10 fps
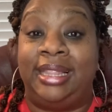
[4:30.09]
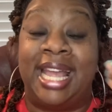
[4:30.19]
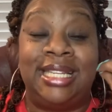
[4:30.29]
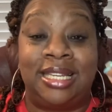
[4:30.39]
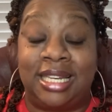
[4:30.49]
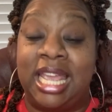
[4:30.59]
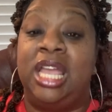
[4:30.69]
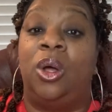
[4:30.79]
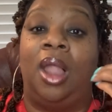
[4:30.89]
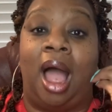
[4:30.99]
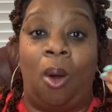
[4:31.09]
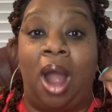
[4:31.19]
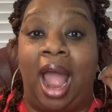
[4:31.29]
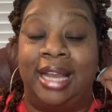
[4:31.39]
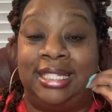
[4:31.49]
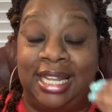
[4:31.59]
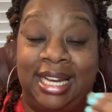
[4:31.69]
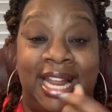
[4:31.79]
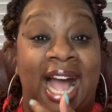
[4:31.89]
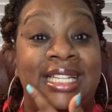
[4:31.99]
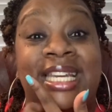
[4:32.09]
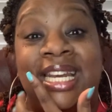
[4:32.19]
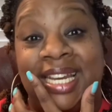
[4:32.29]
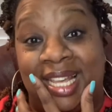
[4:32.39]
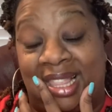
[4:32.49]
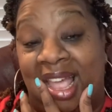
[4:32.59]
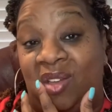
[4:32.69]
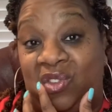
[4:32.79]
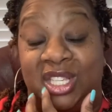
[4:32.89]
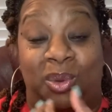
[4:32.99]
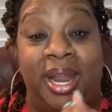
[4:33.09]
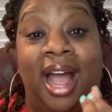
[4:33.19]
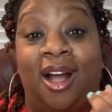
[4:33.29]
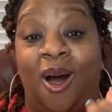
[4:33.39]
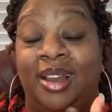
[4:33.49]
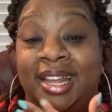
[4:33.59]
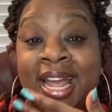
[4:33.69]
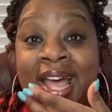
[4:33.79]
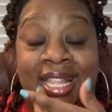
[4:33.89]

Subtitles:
They steal our identity. Identity theft is what I call it.